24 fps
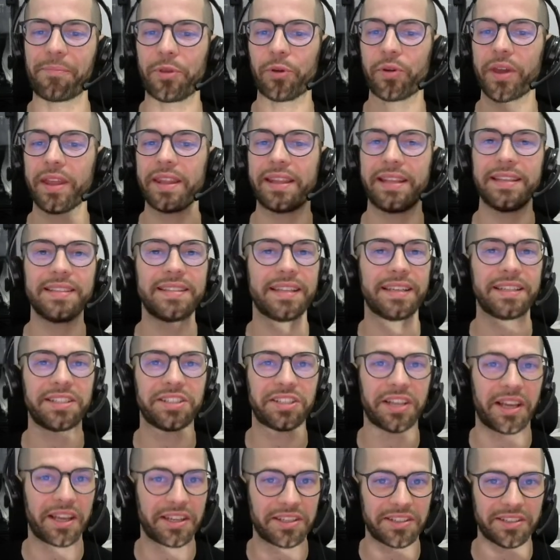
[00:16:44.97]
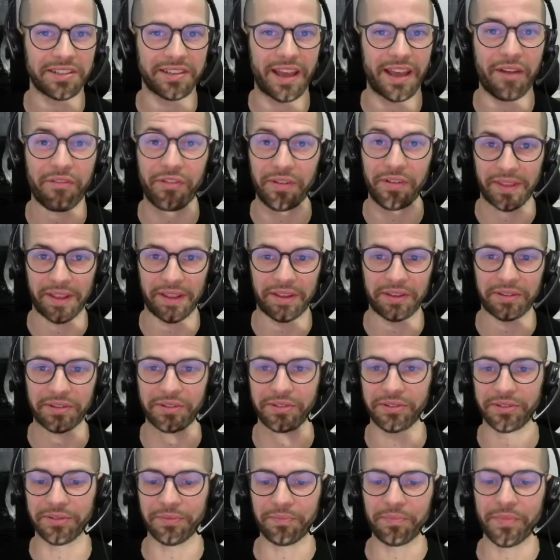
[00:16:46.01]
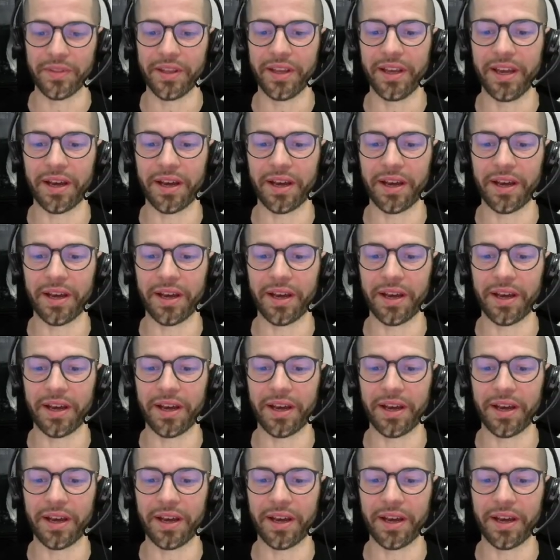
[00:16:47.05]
You can easily change everything you do.